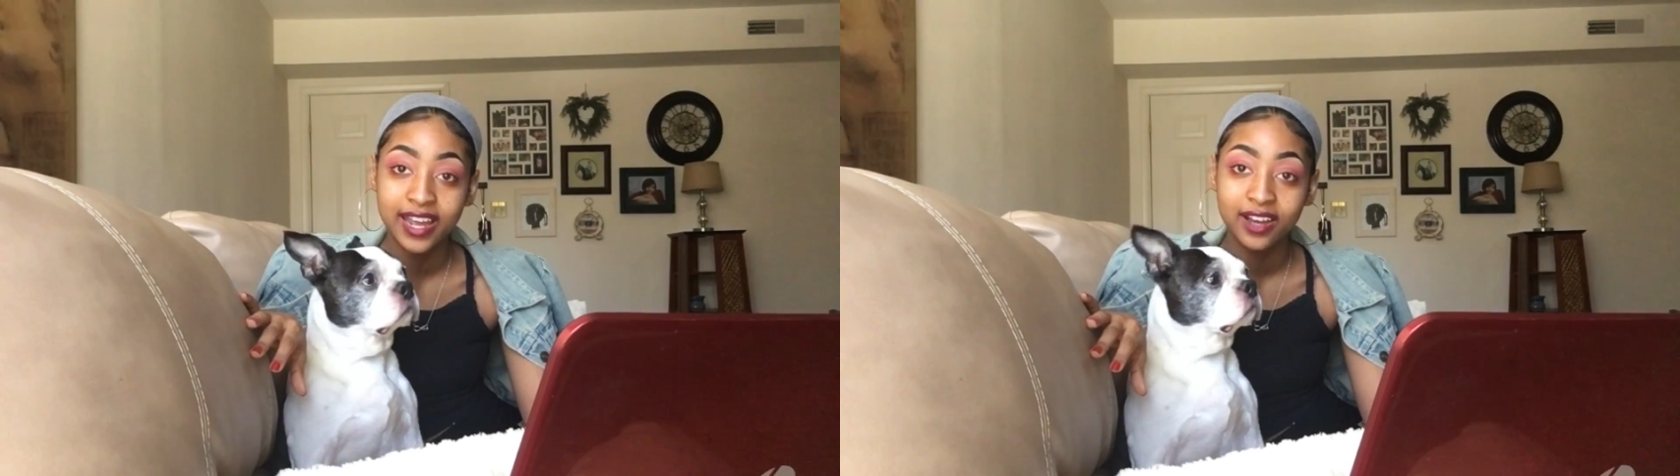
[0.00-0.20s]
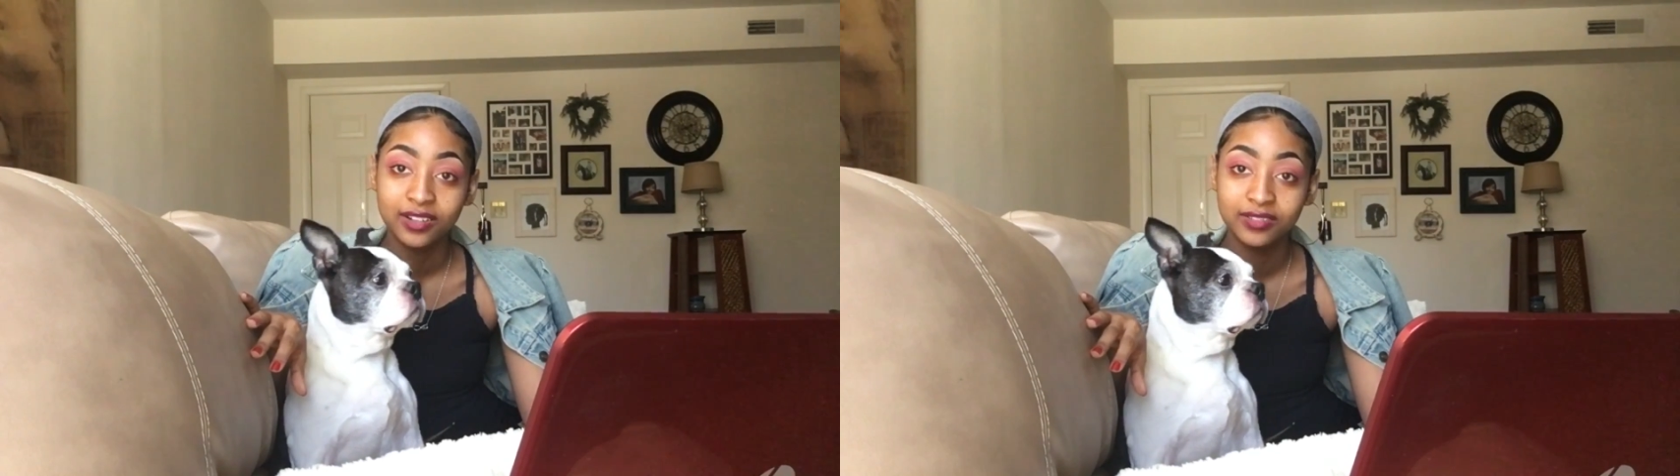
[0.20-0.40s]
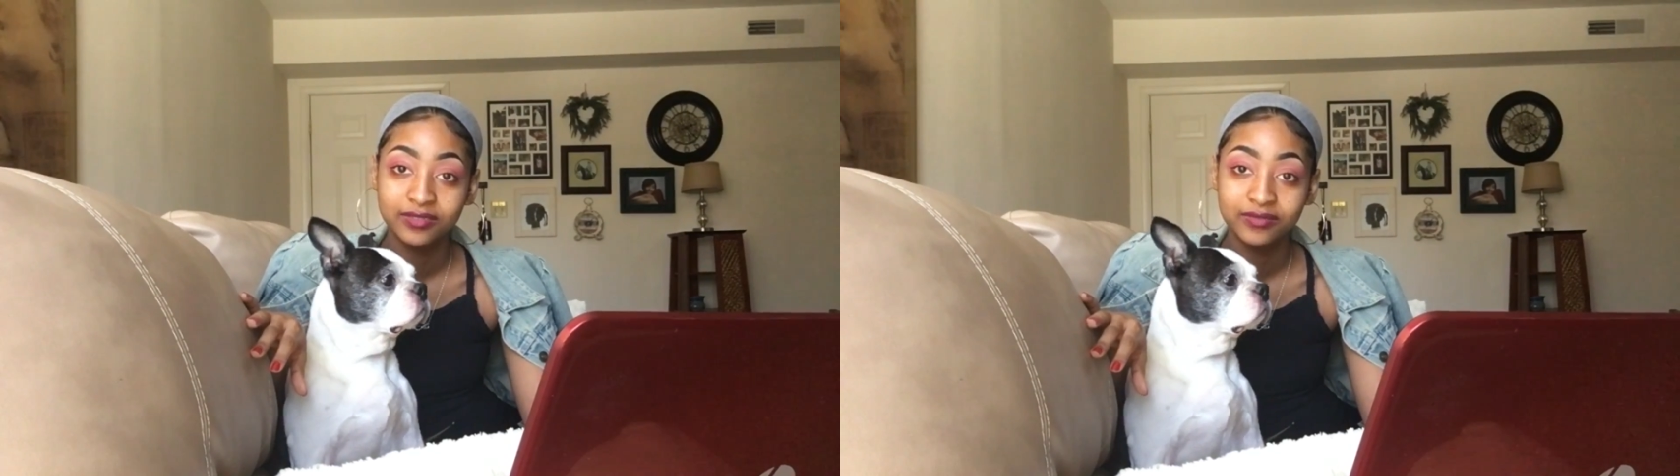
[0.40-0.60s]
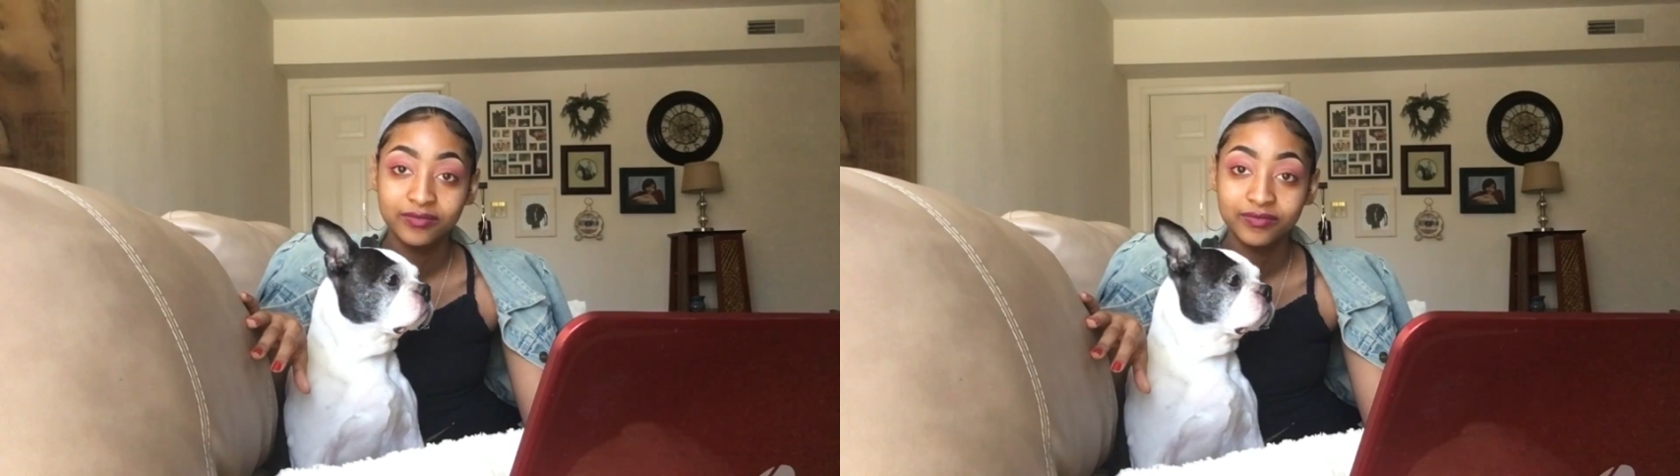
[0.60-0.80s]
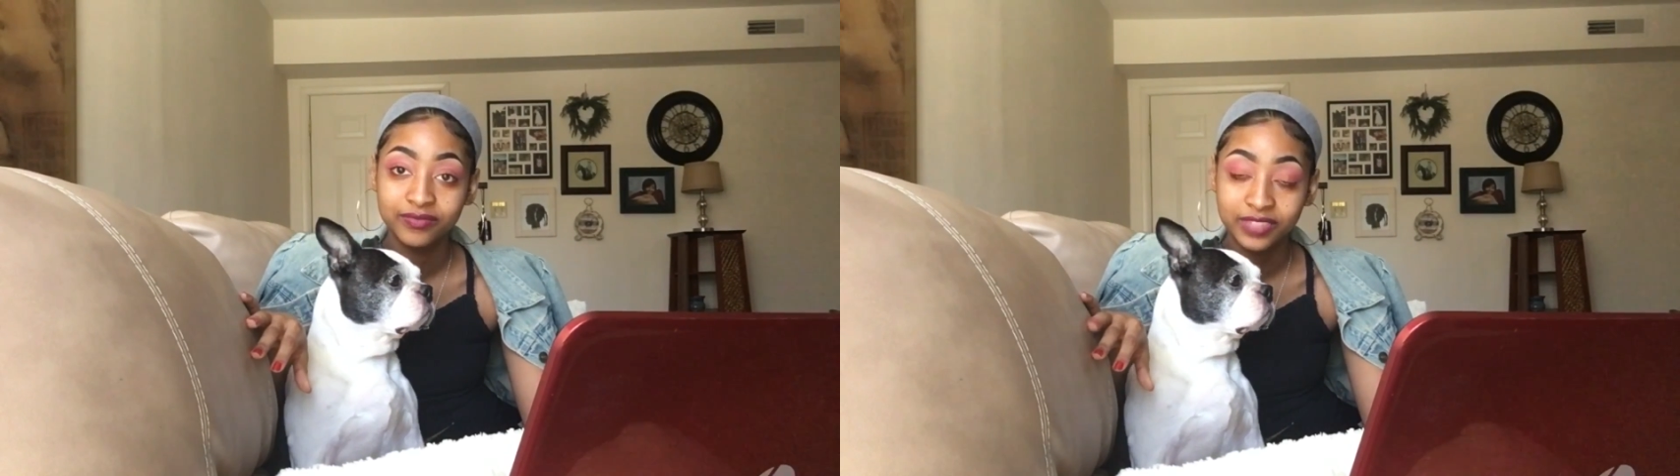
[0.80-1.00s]
out?
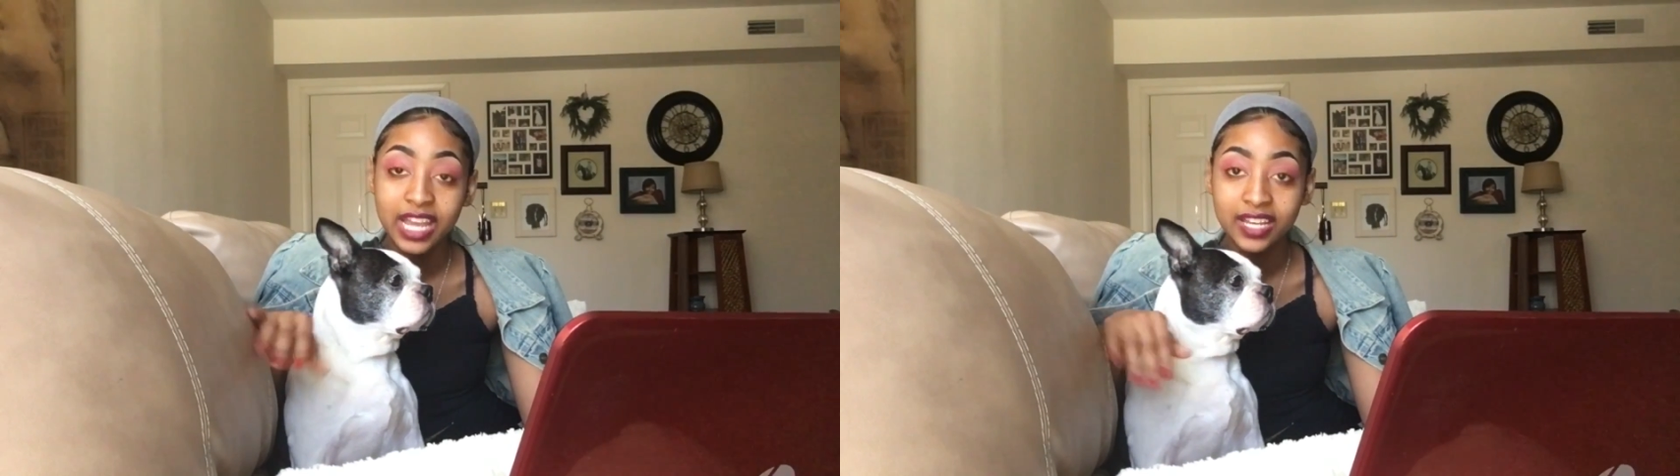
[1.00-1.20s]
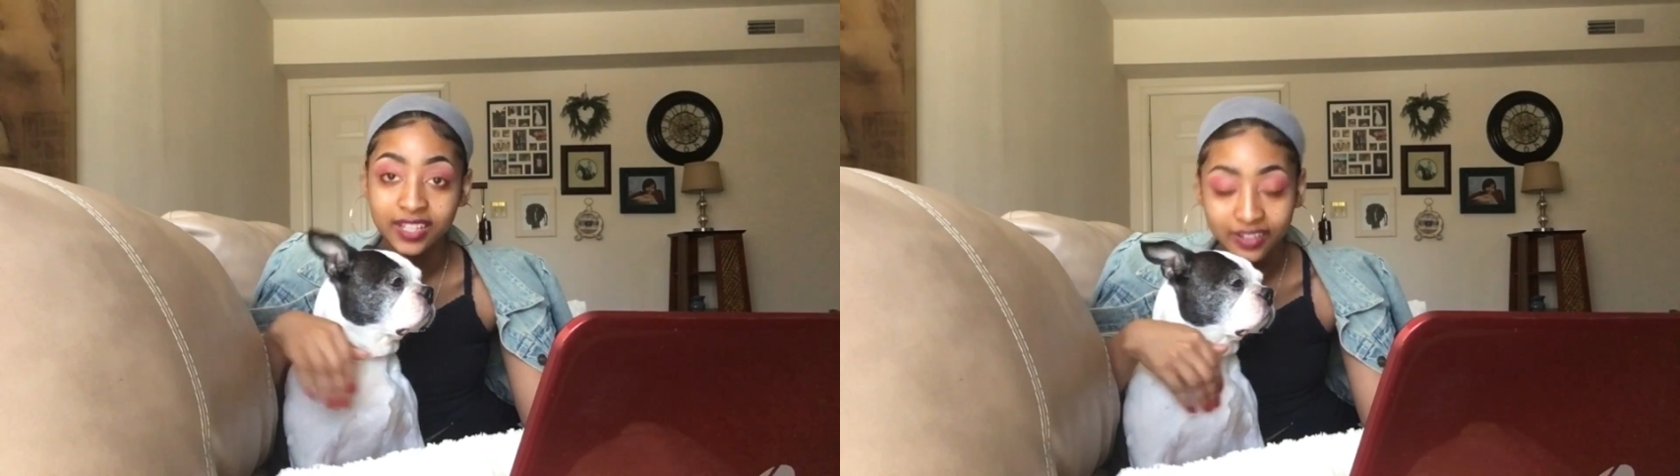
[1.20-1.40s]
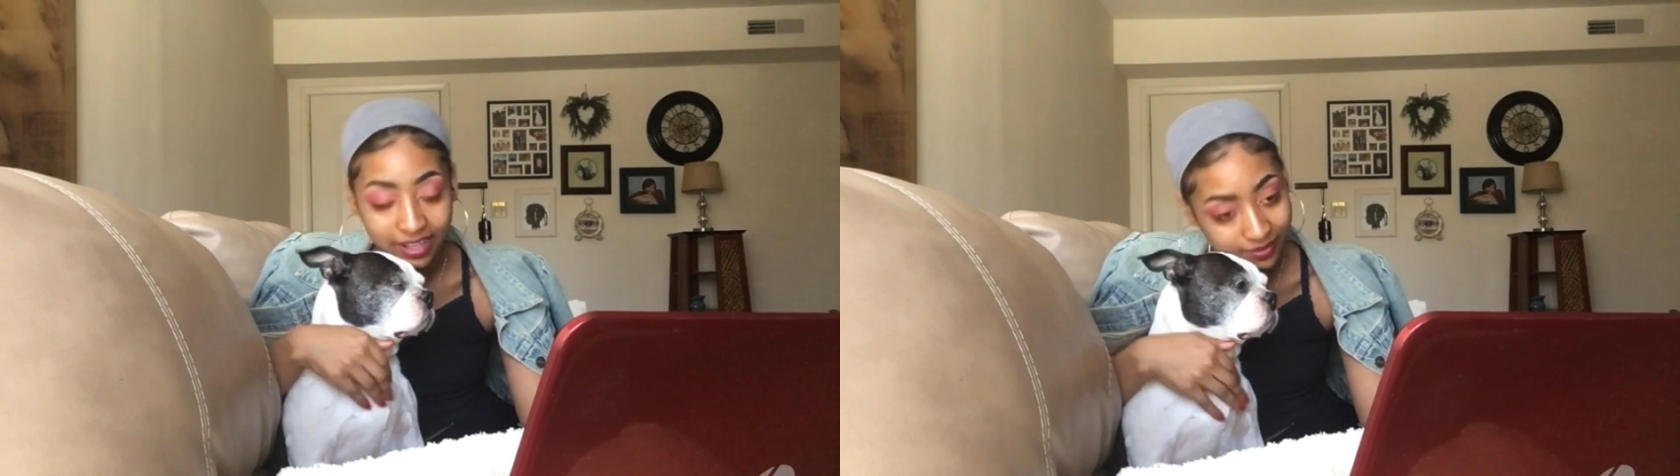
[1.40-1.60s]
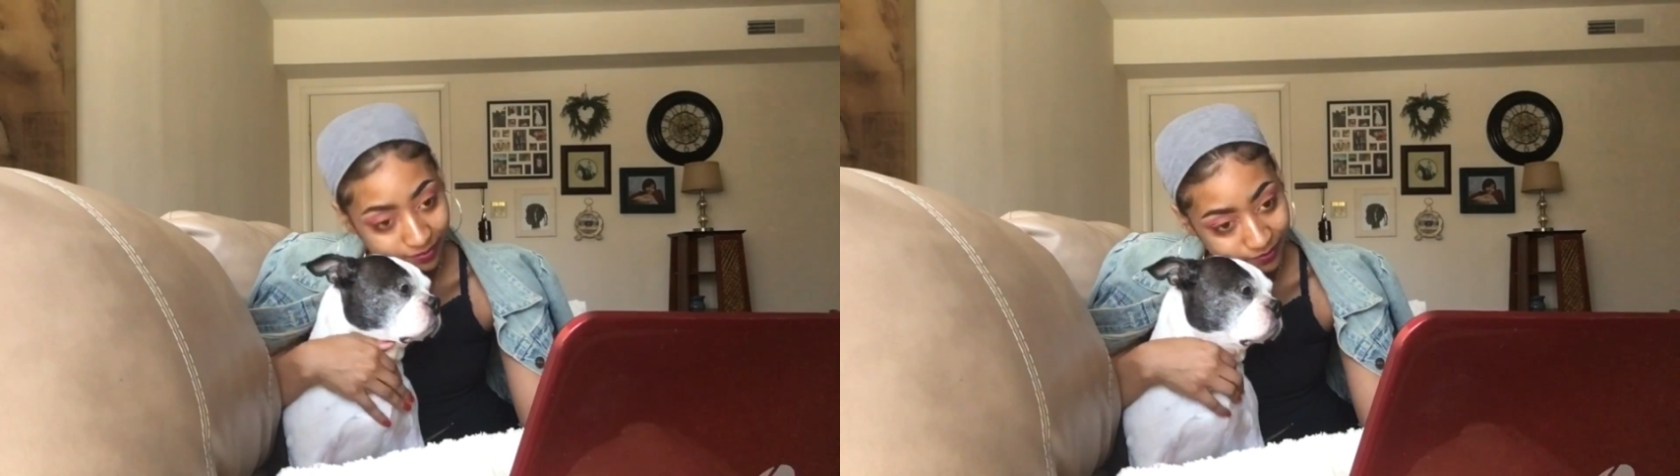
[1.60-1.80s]
Yeah? Okay.